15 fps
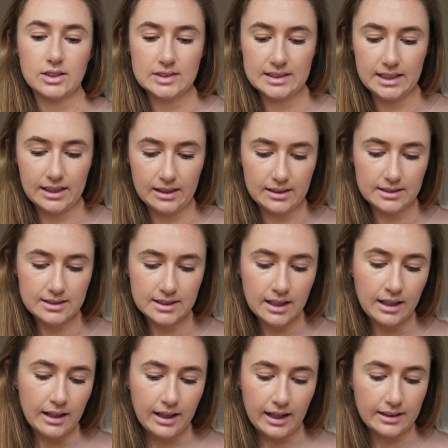concealers.
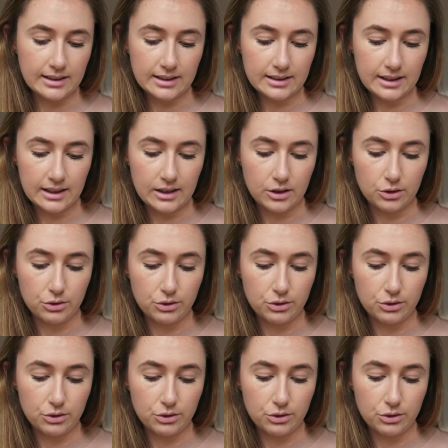I think they are